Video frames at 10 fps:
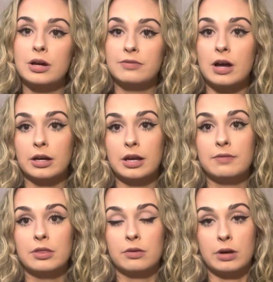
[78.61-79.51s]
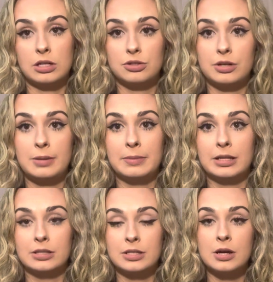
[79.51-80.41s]
if not given the right
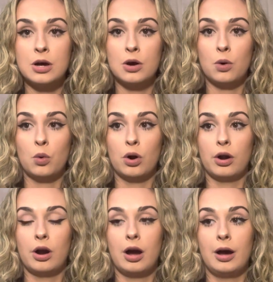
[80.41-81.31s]
treatments, or